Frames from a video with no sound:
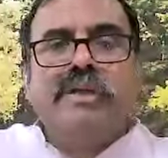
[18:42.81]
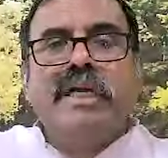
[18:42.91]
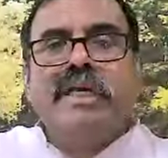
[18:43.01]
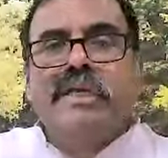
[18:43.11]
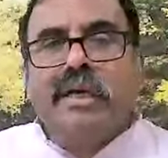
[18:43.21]

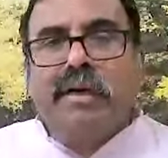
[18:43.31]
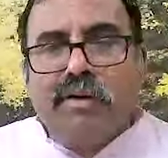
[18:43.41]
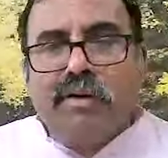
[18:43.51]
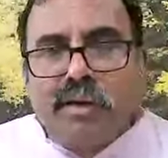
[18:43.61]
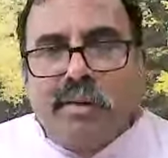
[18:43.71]
Is
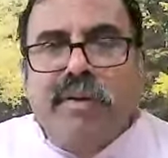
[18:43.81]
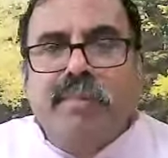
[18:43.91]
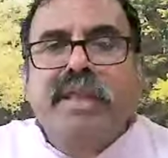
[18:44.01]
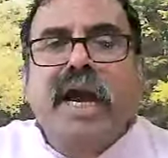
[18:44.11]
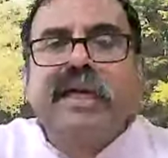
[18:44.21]
from
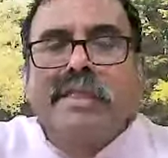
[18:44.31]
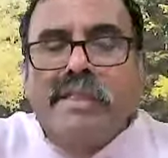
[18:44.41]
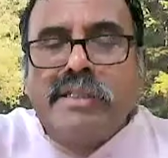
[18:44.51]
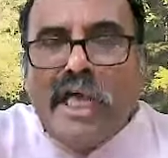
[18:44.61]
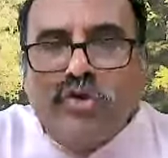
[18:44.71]
that
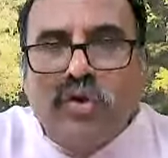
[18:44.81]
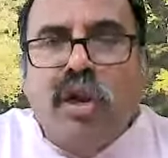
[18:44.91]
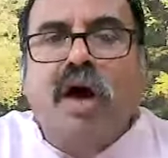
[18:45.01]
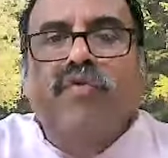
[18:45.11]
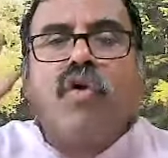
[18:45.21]
natural
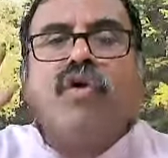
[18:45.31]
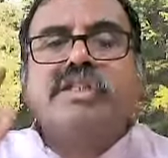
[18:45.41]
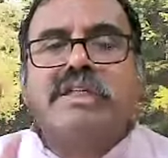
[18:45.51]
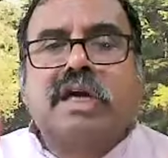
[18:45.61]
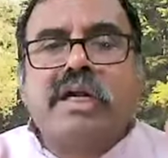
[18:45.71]
law flows,
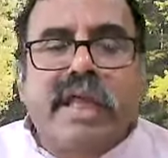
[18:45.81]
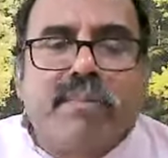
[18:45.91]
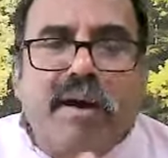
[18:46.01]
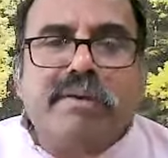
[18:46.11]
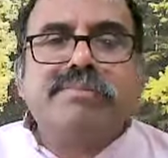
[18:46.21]
that's called
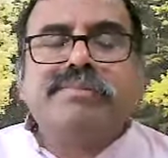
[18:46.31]
Dharma,